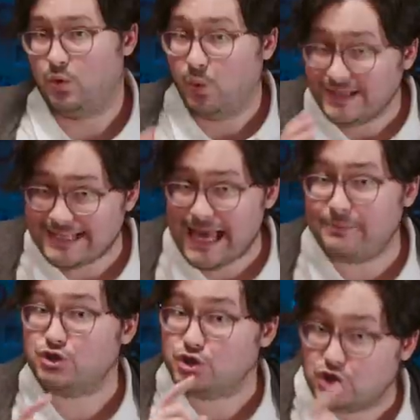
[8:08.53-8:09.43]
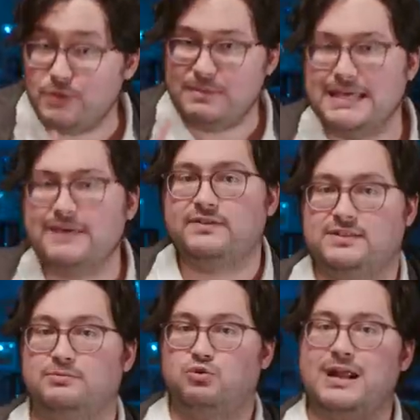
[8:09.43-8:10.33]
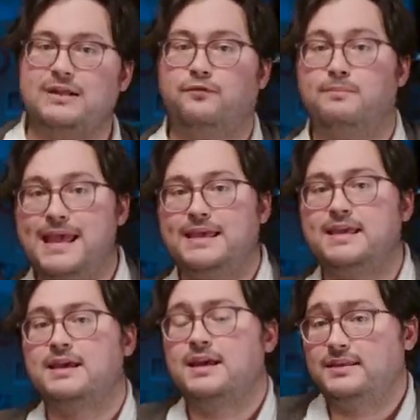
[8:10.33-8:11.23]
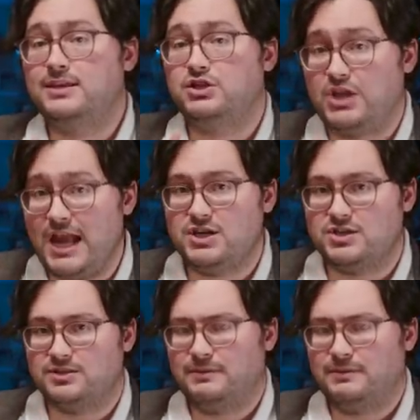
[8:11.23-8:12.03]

WhatsApp should be given some credit for making these changes,